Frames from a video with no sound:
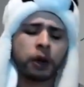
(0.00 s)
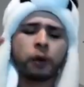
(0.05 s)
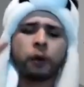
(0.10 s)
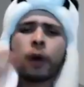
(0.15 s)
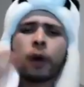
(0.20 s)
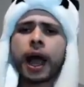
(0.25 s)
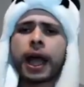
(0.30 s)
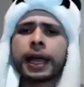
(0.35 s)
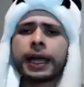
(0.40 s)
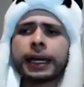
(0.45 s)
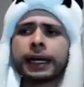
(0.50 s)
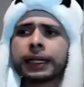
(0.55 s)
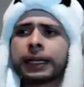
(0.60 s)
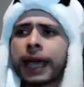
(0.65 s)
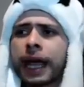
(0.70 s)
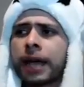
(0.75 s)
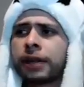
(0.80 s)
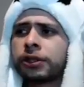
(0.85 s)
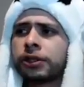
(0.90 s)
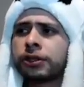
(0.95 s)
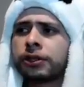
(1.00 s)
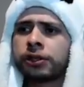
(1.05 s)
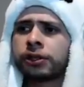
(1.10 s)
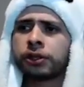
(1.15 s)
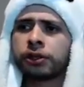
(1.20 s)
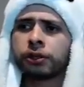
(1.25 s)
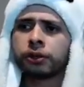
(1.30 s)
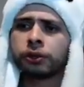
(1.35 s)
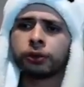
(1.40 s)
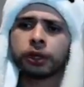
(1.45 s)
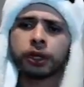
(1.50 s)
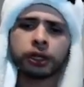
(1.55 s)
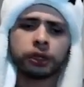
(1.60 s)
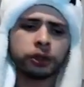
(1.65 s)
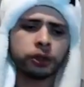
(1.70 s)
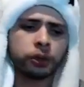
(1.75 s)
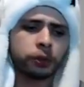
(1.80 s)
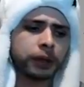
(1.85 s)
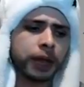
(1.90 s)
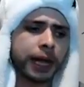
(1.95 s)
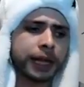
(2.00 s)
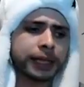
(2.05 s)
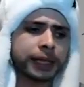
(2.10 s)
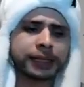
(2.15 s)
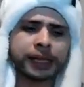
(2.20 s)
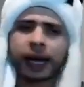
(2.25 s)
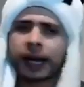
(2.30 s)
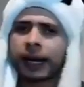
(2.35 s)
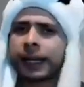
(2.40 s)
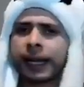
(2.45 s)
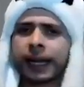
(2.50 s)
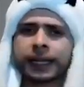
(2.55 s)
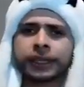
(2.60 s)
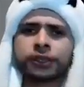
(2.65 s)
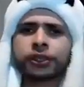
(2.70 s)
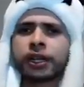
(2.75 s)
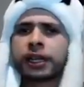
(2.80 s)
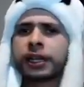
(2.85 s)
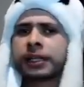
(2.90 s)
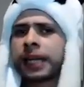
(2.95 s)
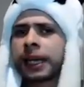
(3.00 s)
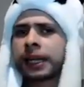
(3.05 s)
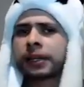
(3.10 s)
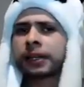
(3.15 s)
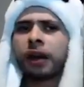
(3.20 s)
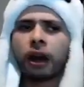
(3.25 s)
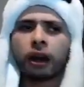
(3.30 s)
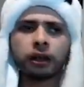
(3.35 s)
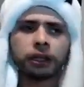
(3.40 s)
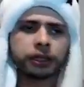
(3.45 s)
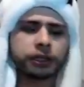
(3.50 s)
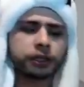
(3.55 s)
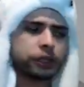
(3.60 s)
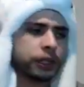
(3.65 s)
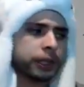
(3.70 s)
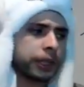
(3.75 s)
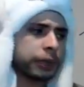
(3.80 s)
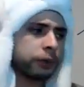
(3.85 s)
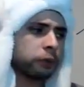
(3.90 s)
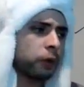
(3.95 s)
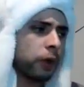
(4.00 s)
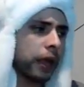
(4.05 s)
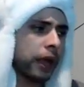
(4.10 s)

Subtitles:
why it allows you to utilize cutting edge technology,